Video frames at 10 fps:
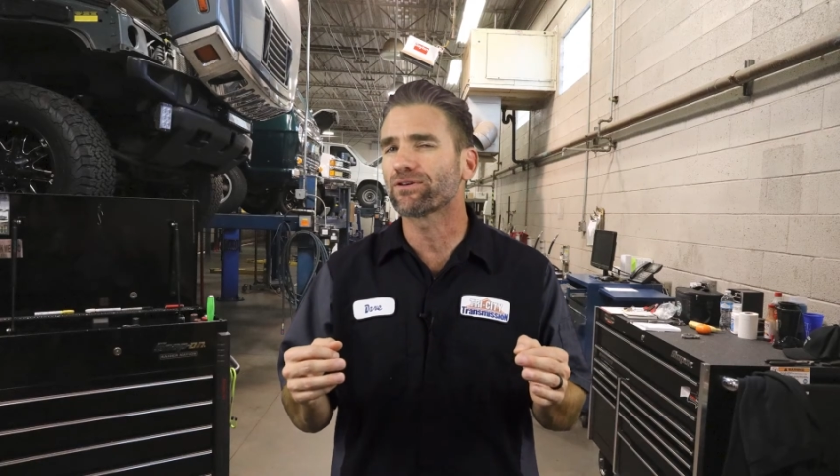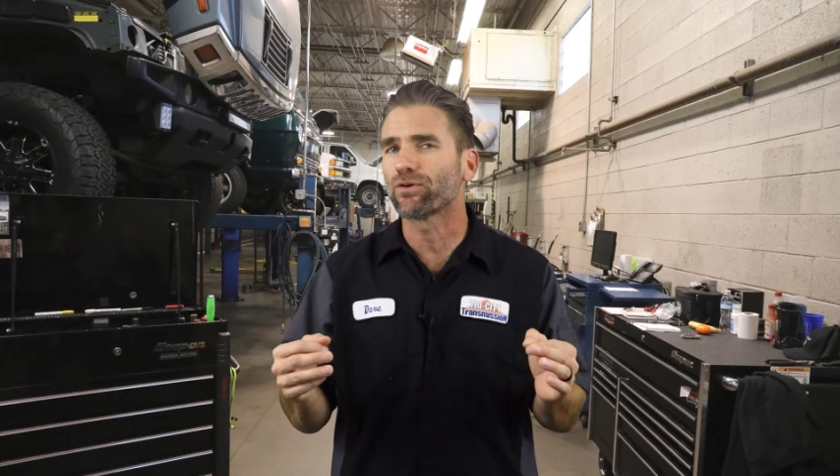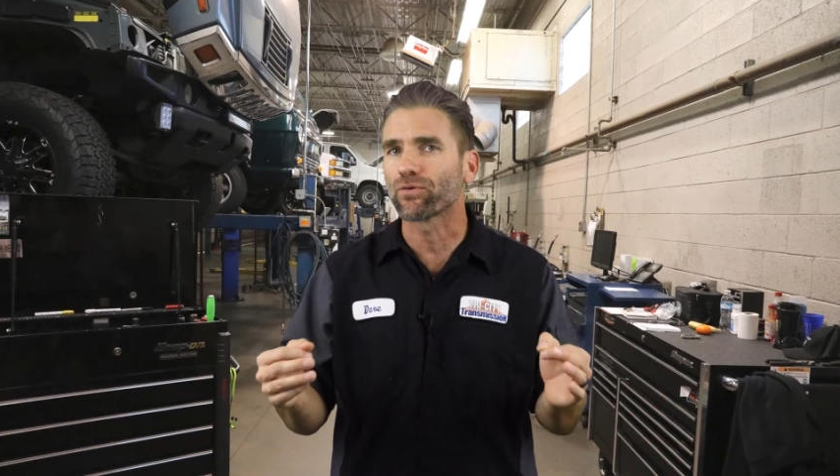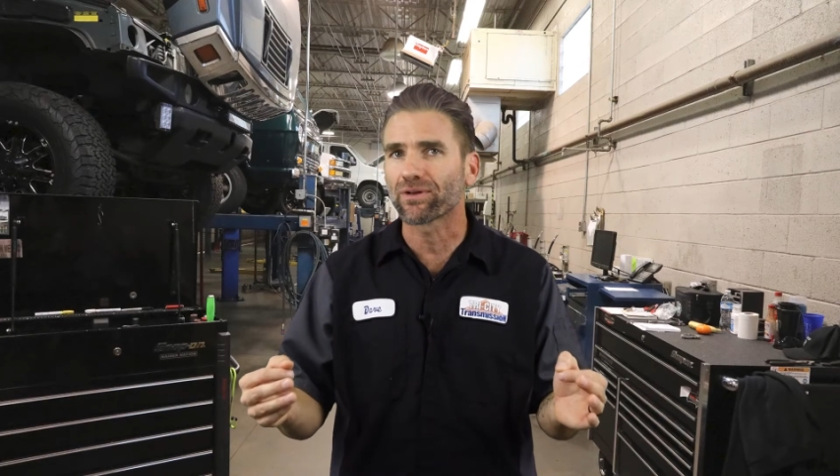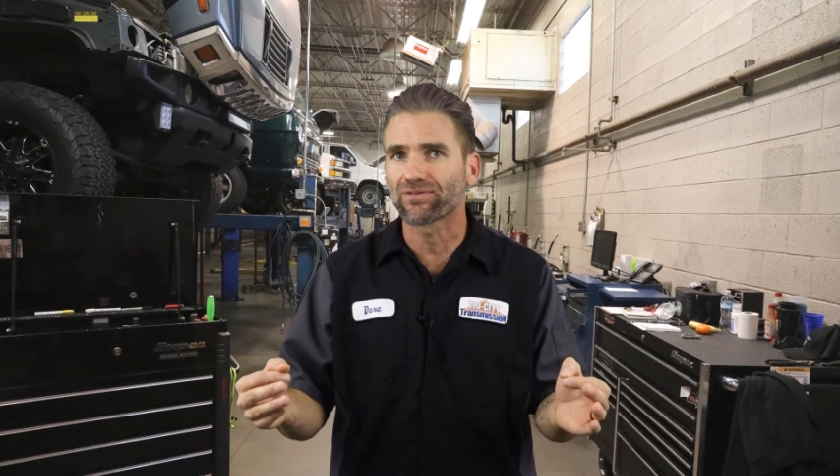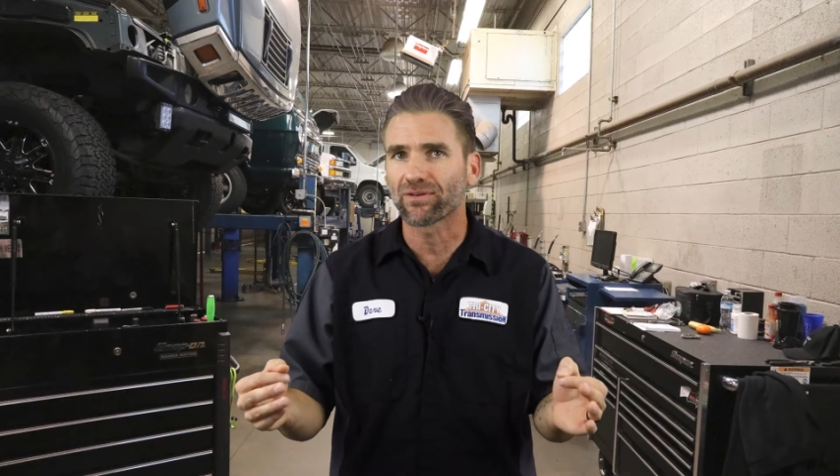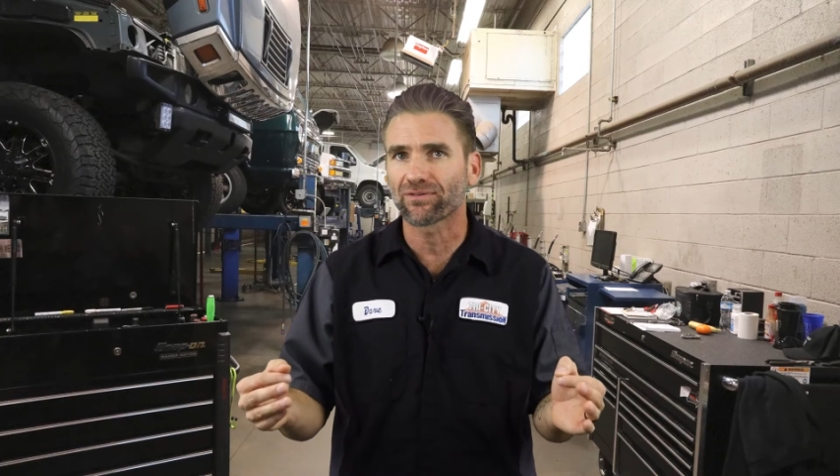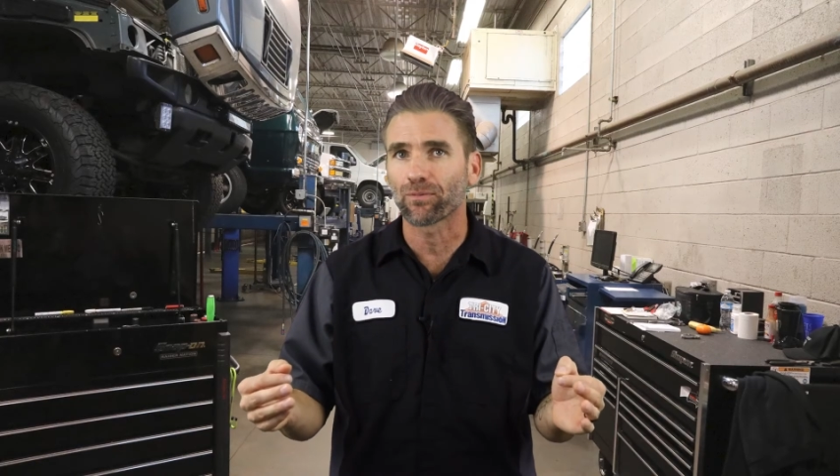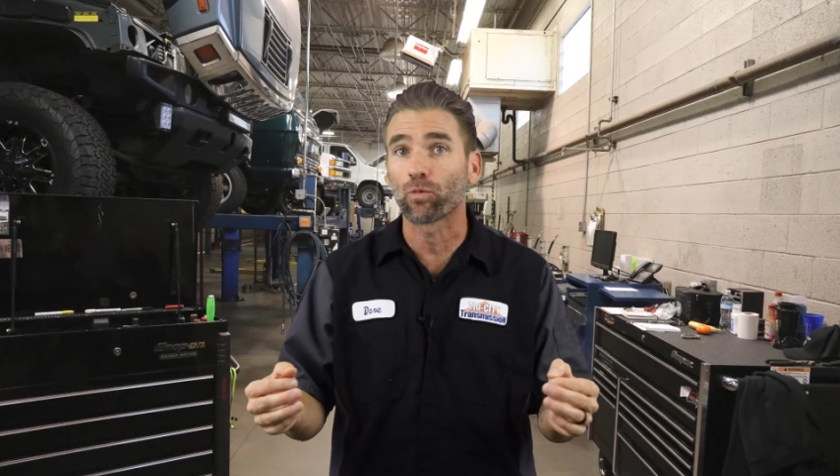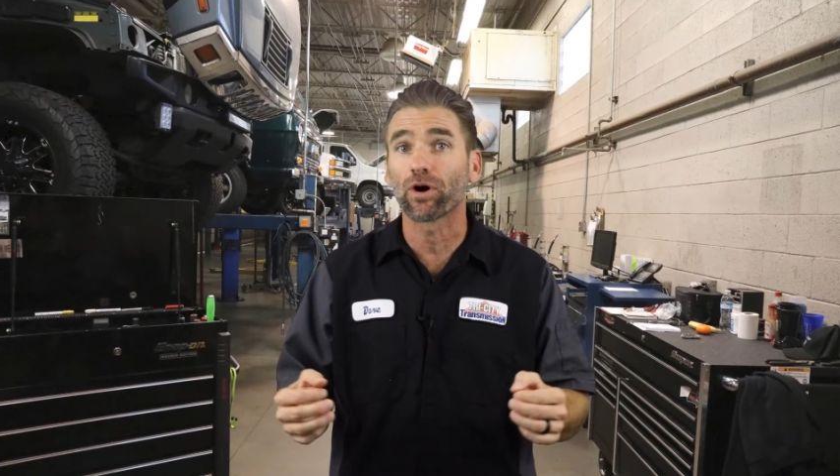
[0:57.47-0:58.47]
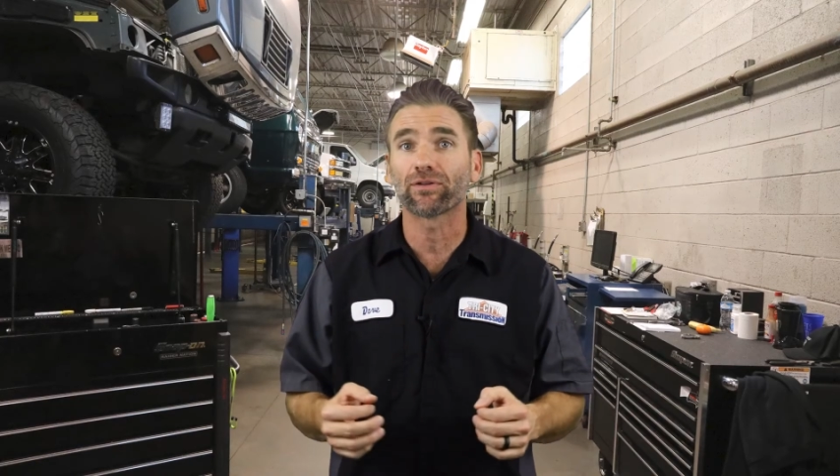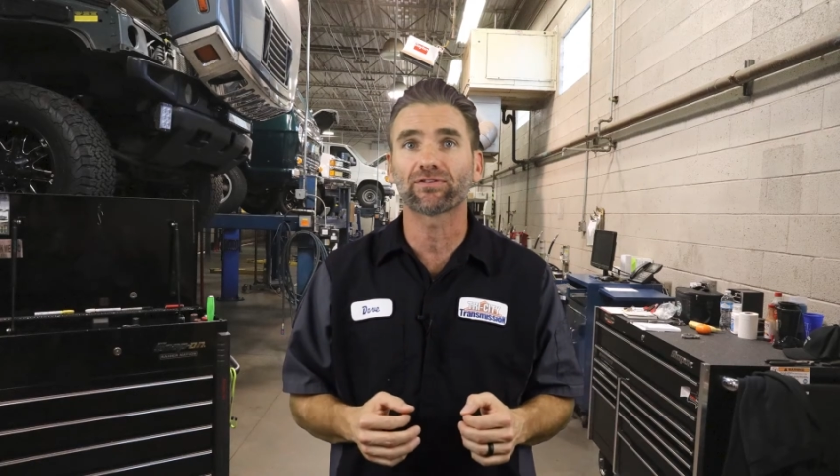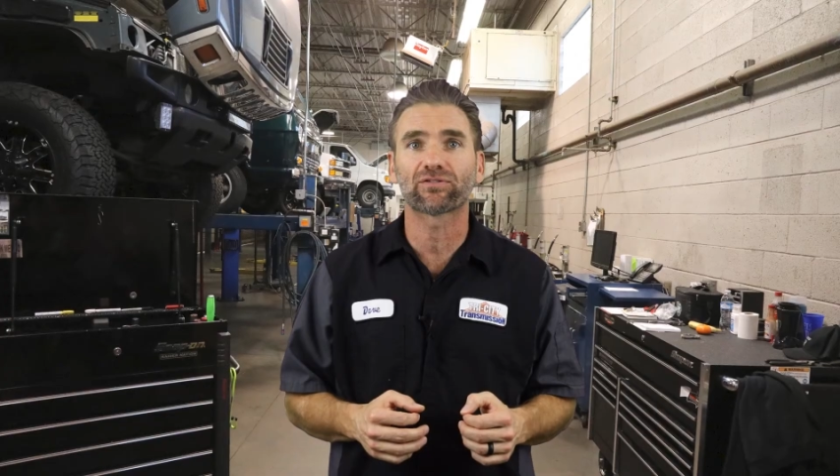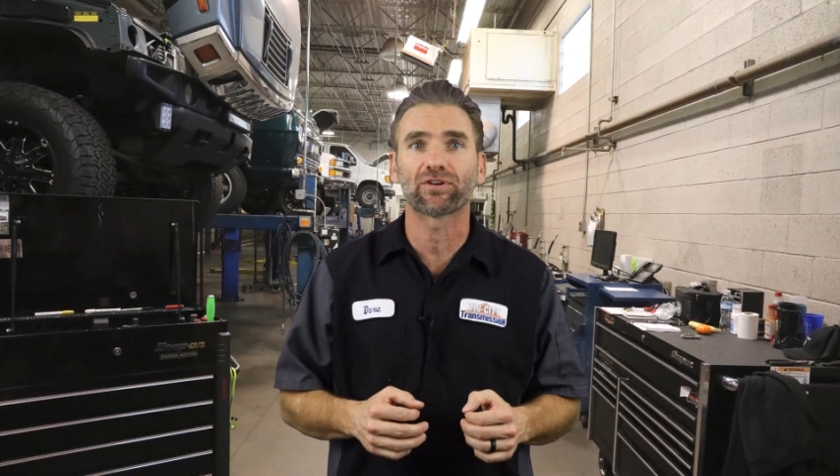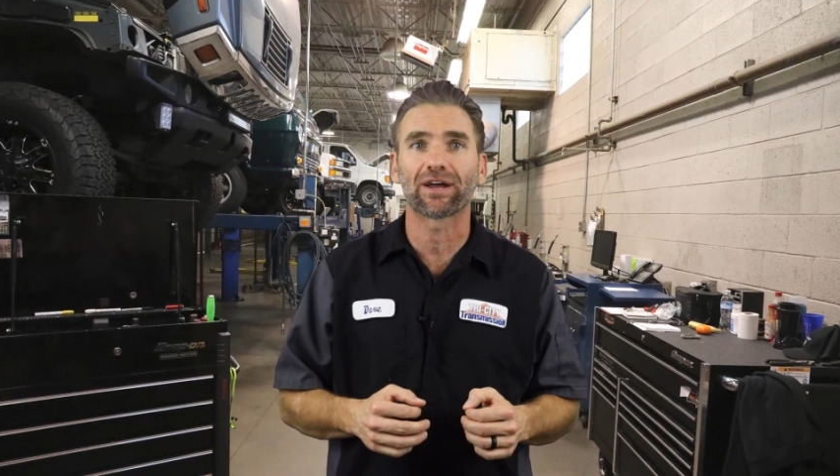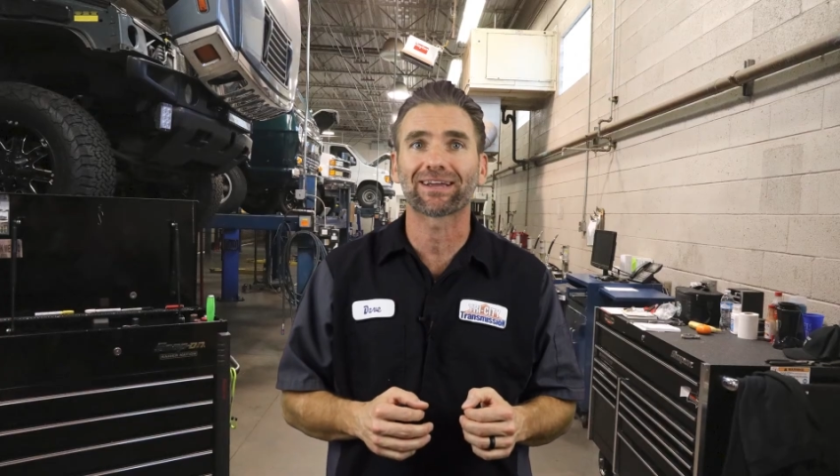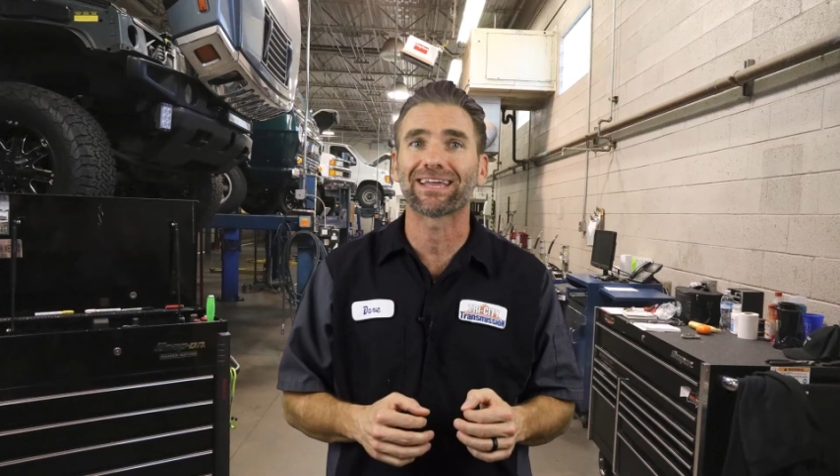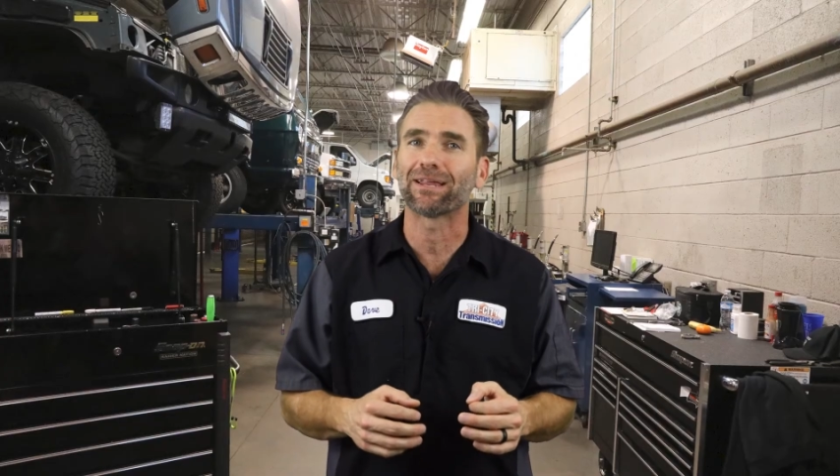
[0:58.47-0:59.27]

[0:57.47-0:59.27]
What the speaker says: cooling system wellness check